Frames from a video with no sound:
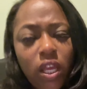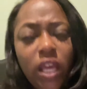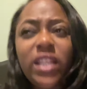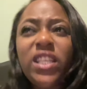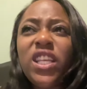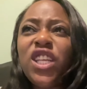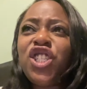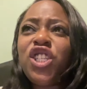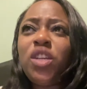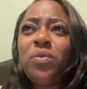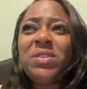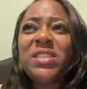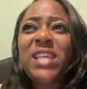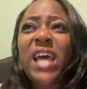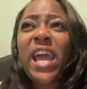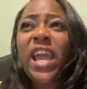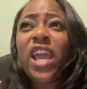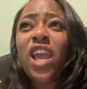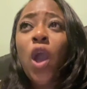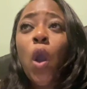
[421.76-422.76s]
And then she was
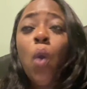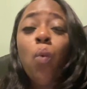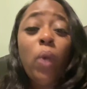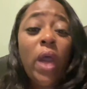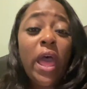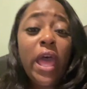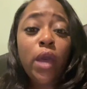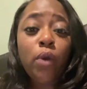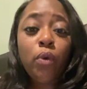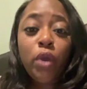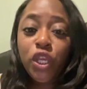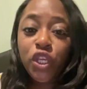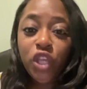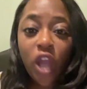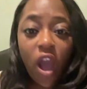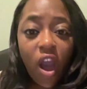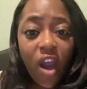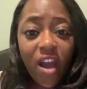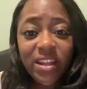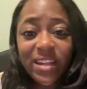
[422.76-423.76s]
like, well, y'all
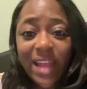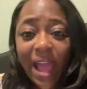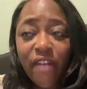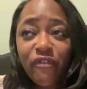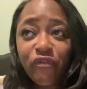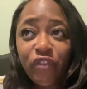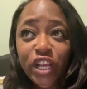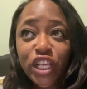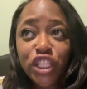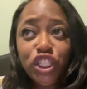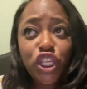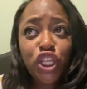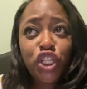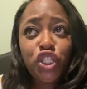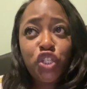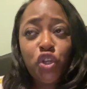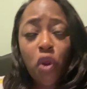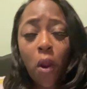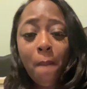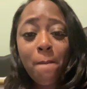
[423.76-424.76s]
are not friends because
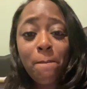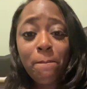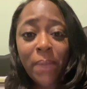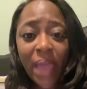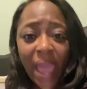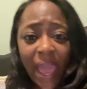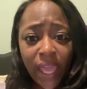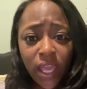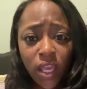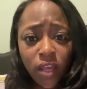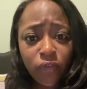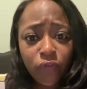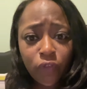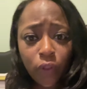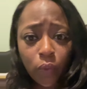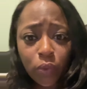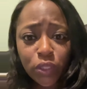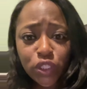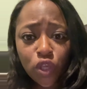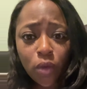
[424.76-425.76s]
you're a bad
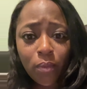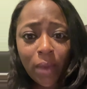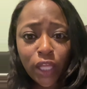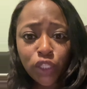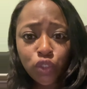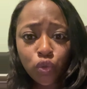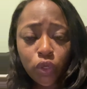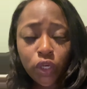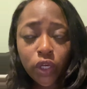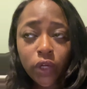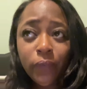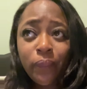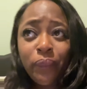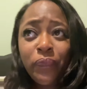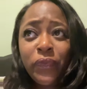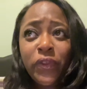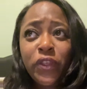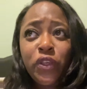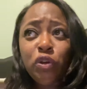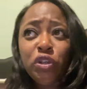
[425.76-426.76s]
influence on my daughter.
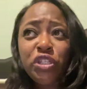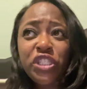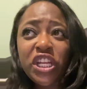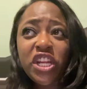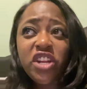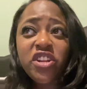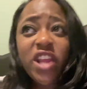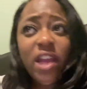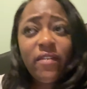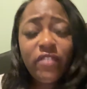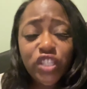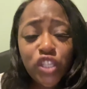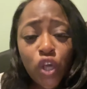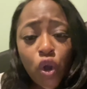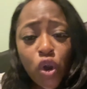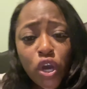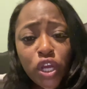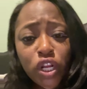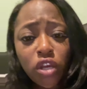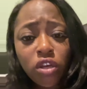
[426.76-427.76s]
You should have never
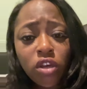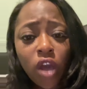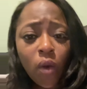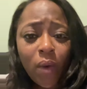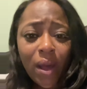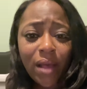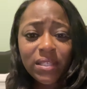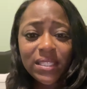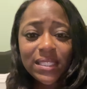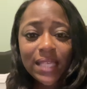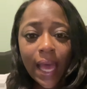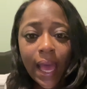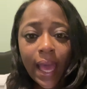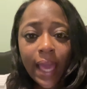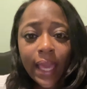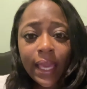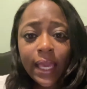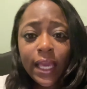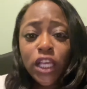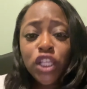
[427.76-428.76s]
told her to go
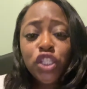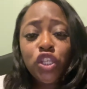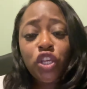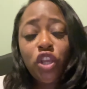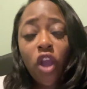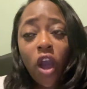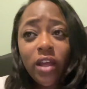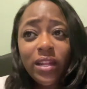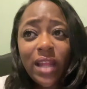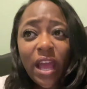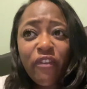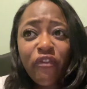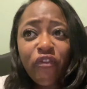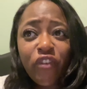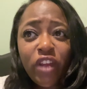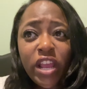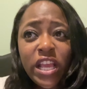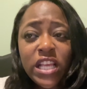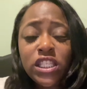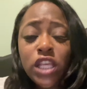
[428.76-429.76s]
outside. So y'all not
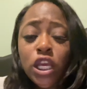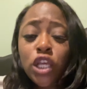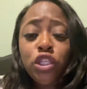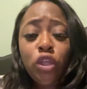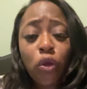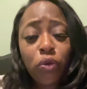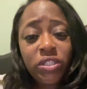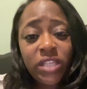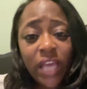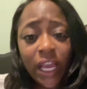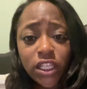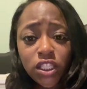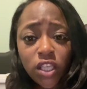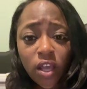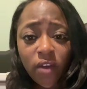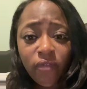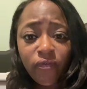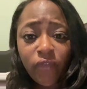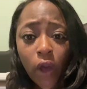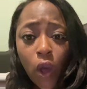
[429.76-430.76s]
friends. Don't text
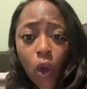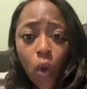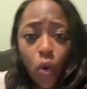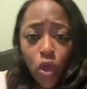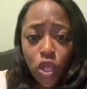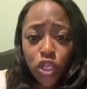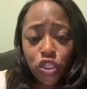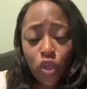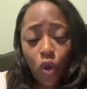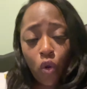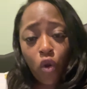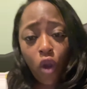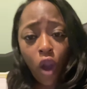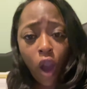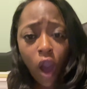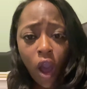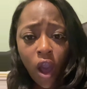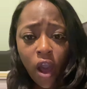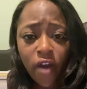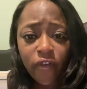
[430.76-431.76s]
her phone. Don't
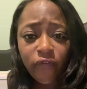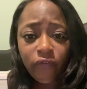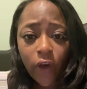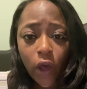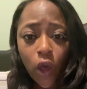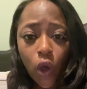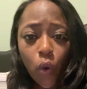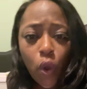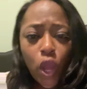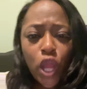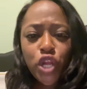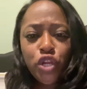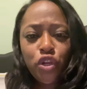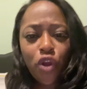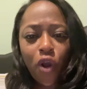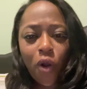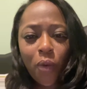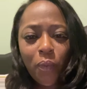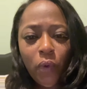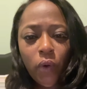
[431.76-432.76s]
call her phone
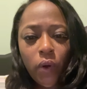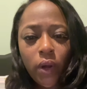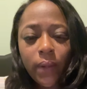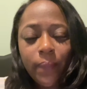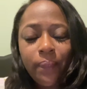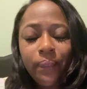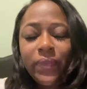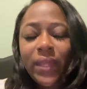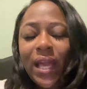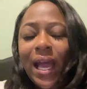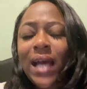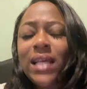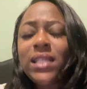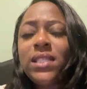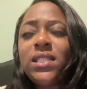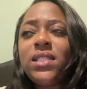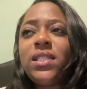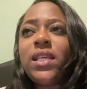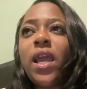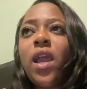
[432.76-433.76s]
no more. I
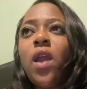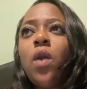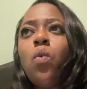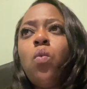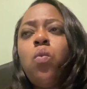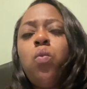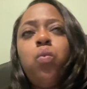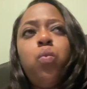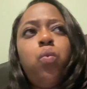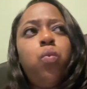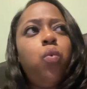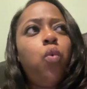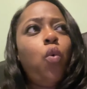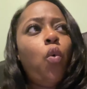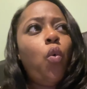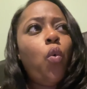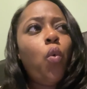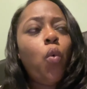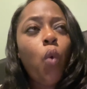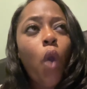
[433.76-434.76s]
said,
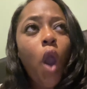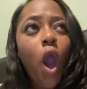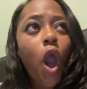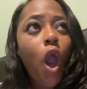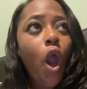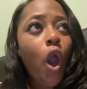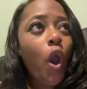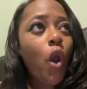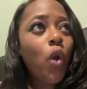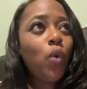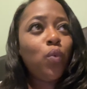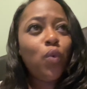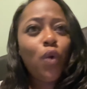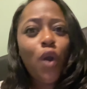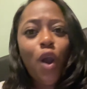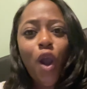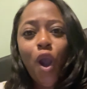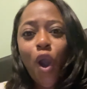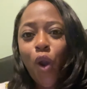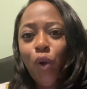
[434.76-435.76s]

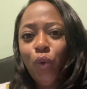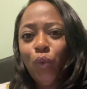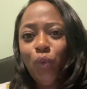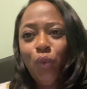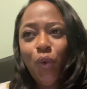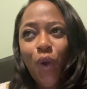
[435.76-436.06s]
whoa.